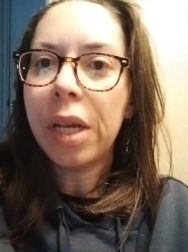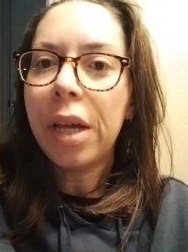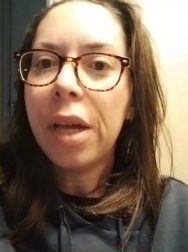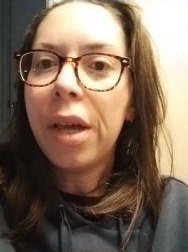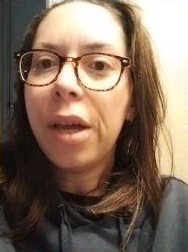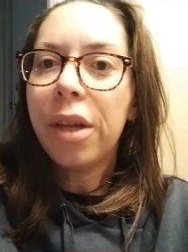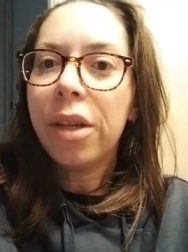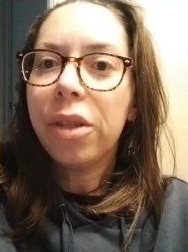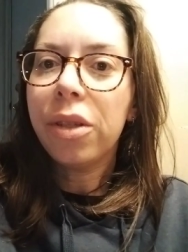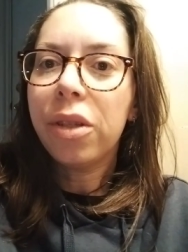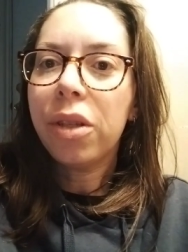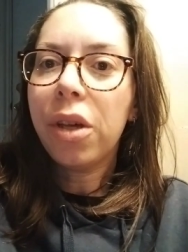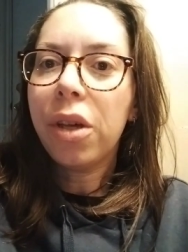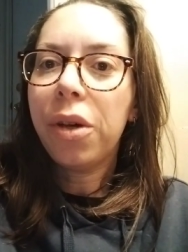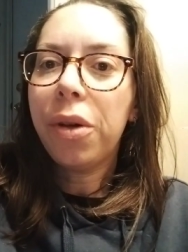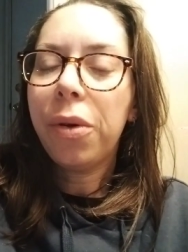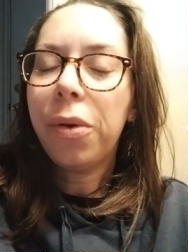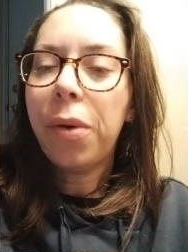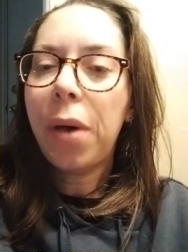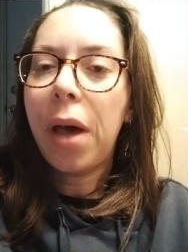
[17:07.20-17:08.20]

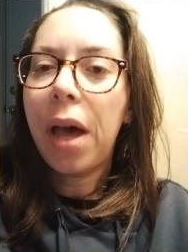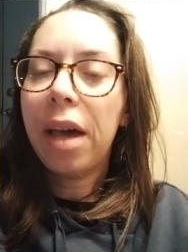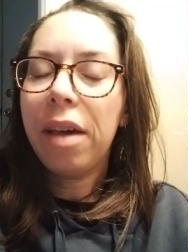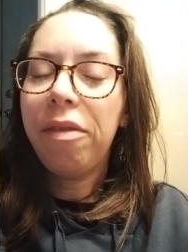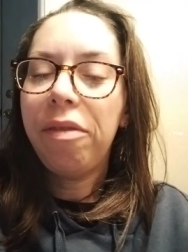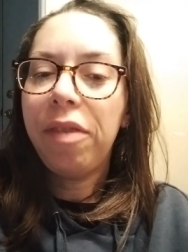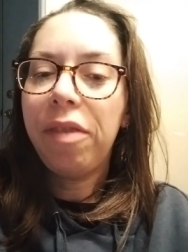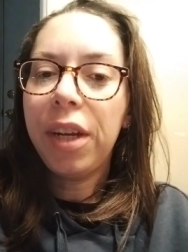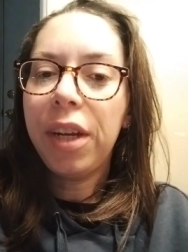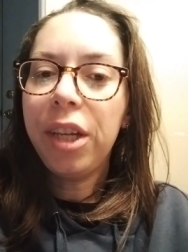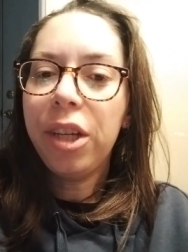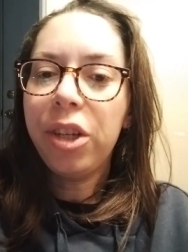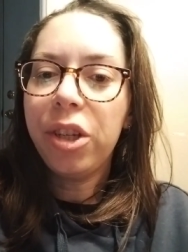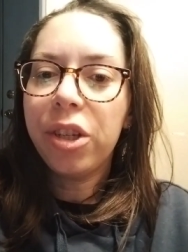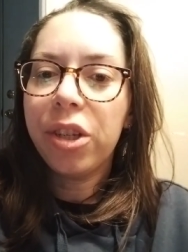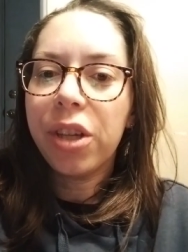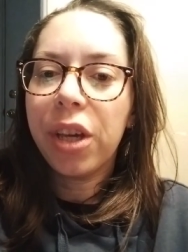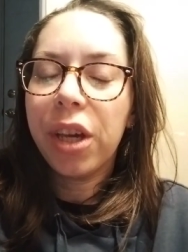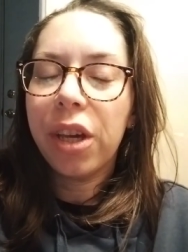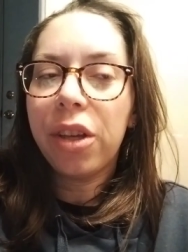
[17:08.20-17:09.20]
So I finished Kill